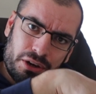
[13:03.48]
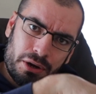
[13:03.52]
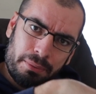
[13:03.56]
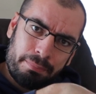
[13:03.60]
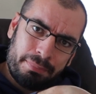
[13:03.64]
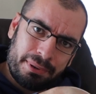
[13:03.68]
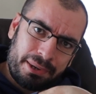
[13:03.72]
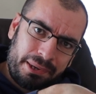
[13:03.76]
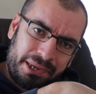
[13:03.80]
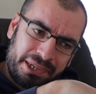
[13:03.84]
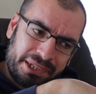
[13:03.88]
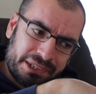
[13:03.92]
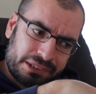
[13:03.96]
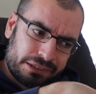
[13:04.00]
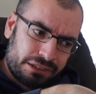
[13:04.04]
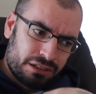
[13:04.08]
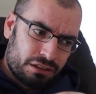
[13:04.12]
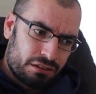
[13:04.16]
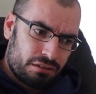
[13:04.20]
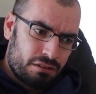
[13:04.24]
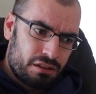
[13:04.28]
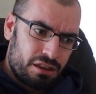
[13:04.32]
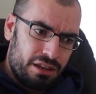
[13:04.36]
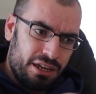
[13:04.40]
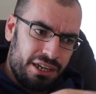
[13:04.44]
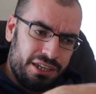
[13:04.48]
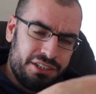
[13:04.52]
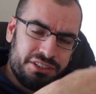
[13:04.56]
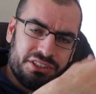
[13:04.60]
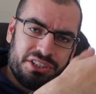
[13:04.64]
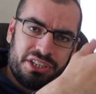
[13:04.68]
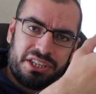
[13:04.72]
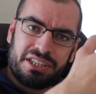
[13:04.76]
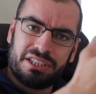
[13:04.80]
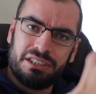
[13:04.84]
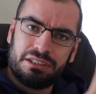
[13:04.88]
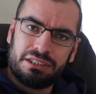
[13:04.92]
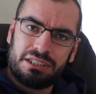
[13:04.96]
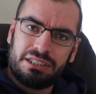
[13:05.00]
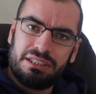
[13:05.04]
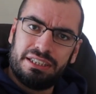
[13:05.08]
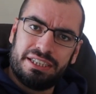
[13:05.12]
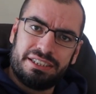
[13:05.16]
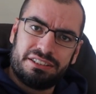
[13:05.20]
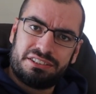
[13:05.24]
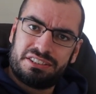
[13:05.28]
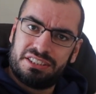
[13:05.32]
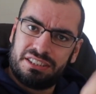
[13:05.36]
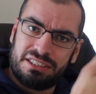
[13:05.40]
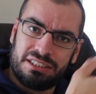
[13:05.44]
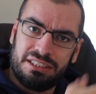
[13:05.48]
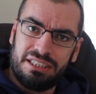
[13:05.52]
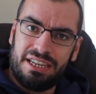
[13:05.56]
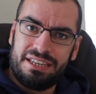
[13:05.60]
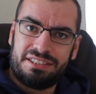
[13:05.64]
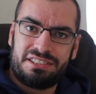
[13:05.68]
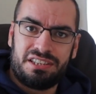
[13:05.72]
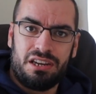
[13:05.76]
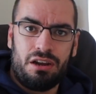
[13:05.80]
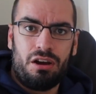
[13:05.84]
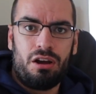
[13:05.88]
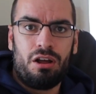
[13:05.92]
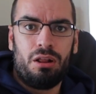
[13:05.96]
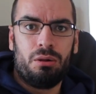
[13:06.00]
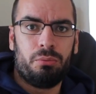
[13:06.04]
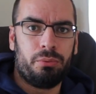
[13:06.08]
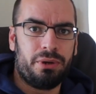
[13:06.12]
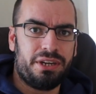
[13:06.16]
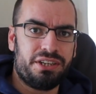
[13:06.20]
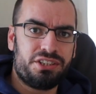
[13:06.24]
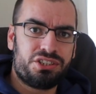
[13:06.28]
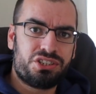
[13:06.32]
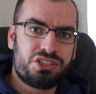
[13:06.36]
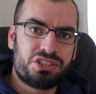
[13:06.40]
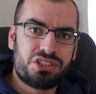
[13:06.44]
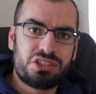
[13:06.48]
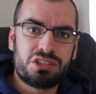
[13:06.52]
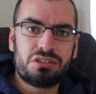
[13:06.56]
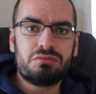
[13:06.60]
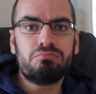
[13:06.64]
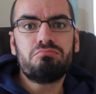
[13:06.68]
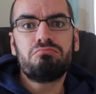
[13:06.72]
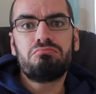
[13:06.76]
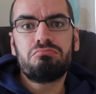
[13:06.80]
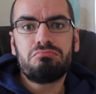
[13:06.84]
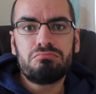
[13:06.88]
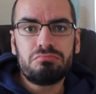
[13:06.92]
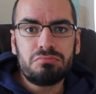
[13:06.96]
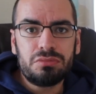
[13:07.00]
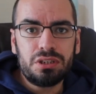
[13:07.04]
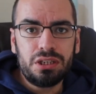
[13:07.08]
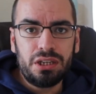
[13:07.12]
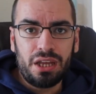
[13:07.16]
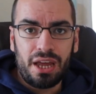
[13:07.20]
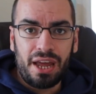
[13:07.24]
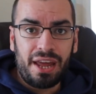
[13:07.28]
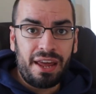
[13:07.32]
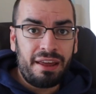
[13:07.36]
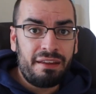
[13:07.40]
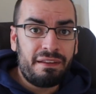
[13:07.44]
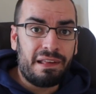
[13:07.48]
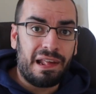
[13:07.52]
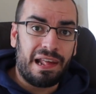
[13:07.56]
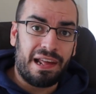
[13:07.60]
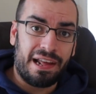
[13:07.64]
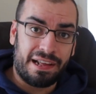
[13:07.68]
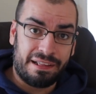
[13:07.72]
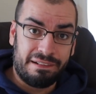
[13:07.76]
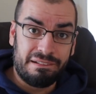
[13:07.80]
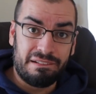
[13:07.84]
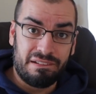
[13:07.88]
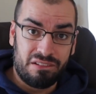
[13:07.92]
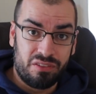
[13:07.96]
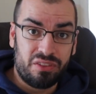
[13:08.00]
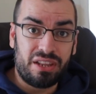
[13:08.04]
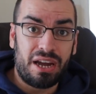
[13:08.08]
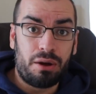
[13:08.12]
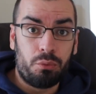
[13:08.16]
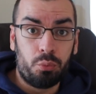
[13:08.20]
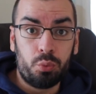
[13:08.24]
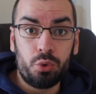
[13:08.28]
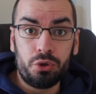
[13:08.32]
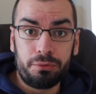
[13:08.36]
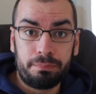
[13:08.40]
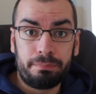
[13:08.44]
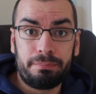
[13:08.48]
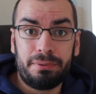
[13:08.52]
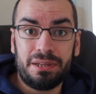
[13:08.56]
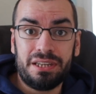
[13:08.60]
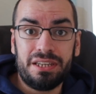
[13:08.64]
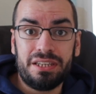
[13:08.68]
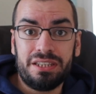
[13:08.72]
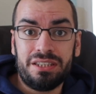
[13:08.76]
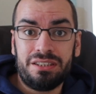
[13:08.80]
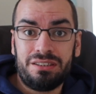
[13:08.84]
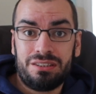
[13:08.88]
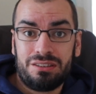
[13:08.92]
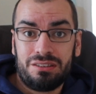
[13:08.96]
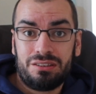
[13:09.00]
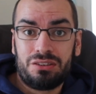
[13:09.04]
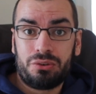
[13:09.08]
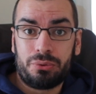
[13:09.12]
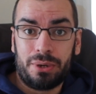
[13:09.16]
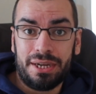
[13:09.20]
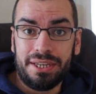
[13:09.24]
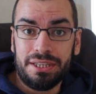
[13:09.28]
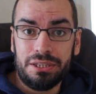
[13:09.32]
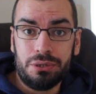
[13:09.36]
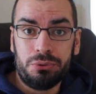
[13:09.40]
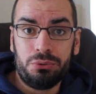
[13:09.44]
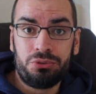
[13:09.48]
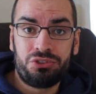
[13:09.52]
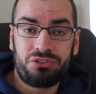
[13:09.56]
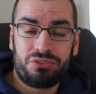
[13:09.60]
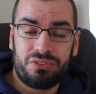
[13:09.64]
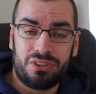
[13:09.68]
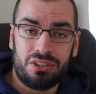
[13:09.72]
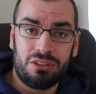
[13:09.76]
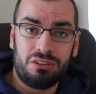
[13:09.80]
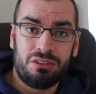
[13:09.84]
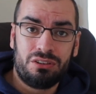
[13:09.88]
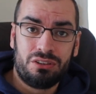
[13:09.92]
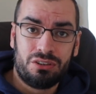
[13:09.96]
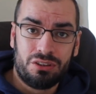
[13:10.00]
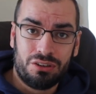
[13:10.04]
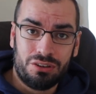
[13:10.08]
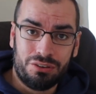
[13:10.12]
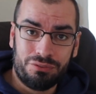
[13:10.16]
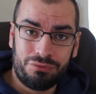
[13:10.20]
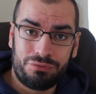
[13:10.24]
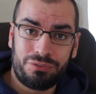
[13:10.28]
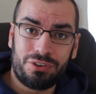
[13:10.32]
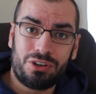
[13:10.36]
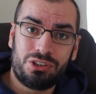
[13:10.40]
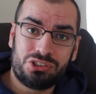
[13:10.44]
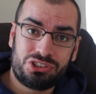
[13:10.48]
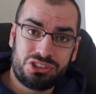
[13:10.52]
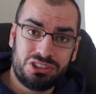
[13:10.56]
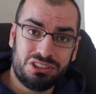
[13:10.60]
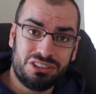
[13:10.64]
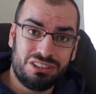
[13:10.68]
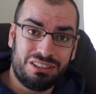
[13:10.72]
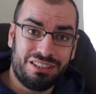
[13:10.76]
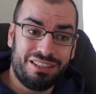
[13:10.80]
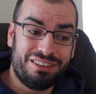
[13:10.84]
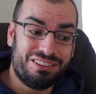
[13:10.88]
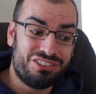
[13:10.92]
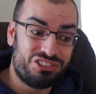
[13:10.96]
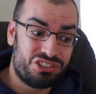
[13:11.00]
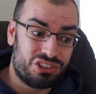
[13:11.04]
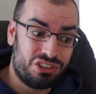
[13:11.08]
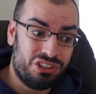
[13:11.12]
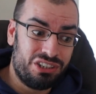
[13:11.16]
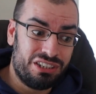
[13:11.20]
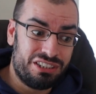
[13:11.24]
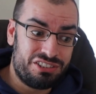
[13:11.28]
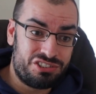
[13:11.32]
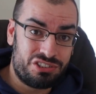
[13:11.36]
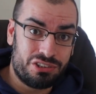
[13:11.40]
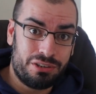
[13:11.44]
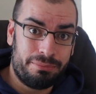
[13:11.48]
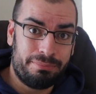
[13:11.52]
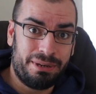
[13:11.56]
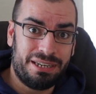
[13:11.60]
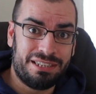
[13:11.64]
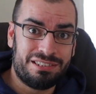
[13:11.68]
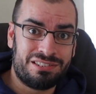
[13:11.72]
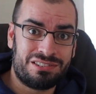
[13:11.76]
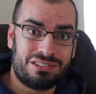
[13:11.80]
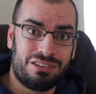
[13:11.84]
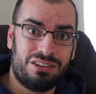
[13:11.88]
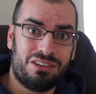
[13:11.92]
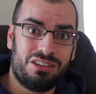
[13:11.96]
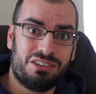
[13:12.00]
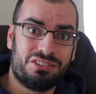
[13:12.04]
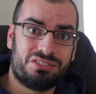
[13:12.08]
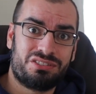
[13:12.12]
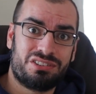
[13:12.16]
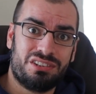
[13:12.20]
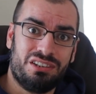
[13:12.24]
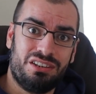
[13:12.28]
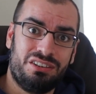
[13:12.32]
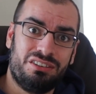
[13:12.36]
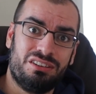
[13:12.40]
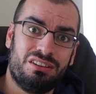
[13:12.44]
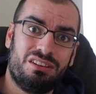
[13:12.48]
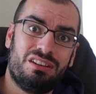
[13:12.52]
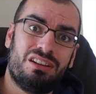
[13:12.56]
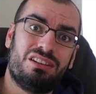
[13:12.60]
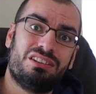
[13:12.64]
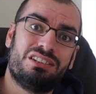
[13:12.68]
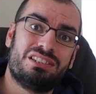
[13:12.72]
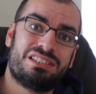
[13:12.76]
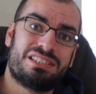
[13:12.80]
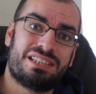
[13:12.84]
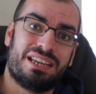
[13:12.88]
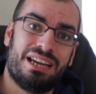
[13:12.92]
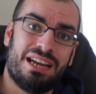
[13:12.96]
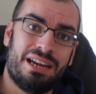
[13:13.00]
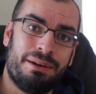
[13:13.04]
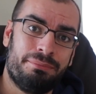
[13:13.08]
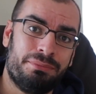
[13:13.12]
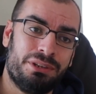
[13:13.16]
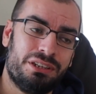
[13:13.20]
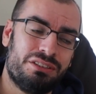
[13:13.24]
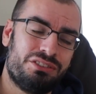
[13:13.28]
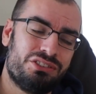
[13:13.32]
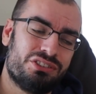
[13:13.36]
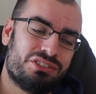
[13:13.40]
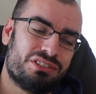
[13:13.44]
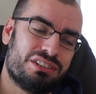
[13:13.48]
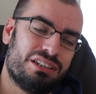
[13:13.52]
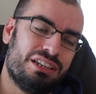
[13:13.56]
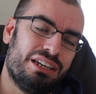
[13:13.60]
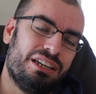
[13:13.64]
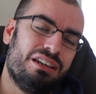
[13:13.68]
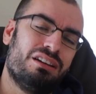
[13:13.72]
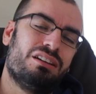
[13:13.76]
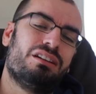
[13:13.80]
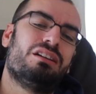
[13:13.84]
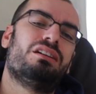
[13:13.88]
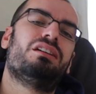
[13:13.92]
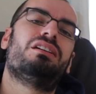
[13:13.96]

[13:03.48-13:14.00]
up, and you can click to collect it all, which, yeah, that would be quite useful. Unfortunately, there's only so many slots, and a lot of the time you're just like,